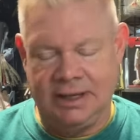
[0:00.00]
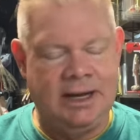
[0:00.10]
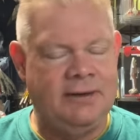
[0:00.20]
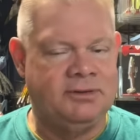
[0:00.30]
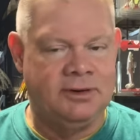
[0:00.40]

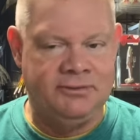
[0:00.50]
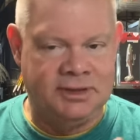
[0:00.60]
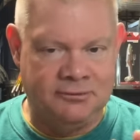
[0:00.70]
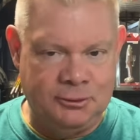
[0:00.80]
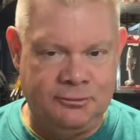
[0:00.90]
after I've
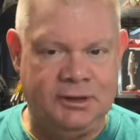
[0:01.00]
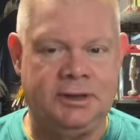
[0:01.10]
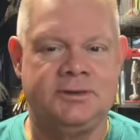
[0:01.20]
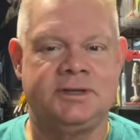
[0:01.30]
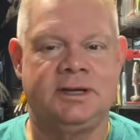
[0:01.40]
done a few
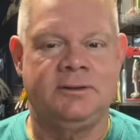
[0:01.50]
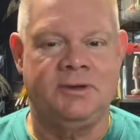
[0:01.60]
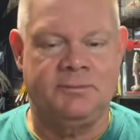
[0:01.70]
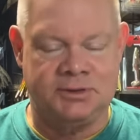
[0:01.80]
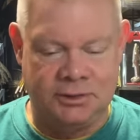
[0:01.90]
videos on them
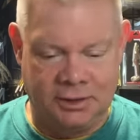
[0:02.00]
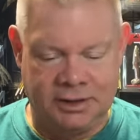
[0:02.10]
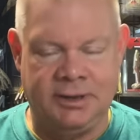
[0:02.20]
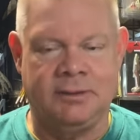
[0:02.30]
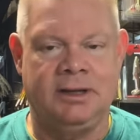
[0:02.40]
and I've been talking
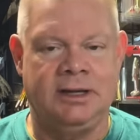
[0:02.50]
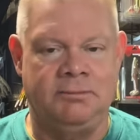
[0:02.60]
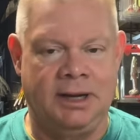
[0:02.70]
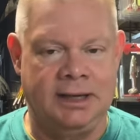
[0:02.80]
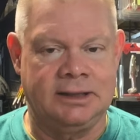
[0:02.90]
about them a lot
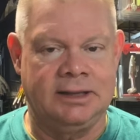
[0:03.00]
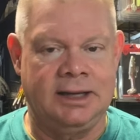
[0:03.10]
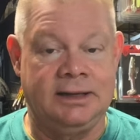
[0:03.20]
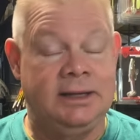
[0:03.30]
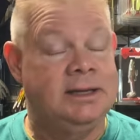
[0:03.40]
and buying a lot,